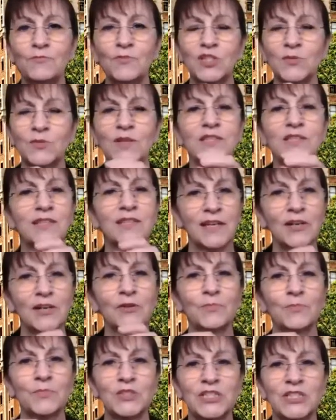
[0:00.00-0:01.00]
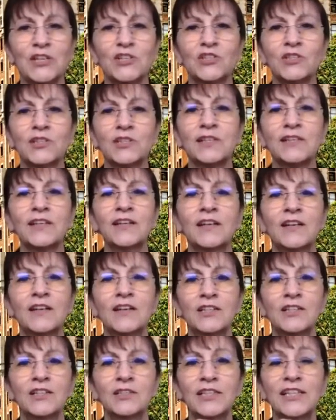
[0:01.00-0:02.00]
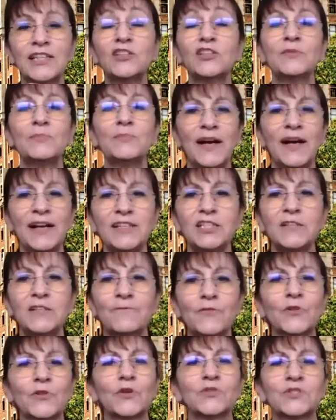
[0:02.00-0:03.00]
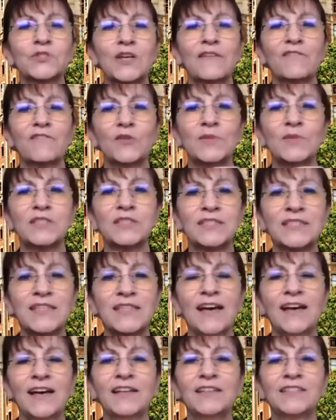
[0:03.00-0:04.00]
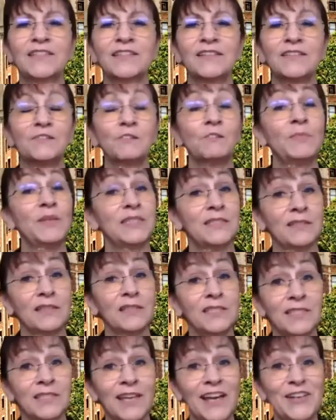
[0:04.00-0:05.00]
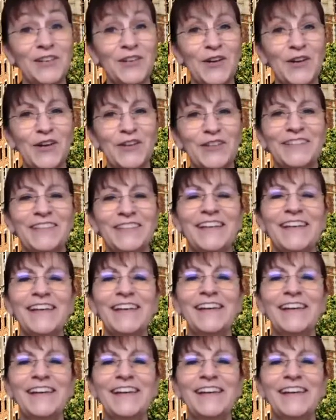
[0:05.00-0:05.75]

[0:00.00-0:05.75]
which means they're potentially legally binding for those governments that basically sign on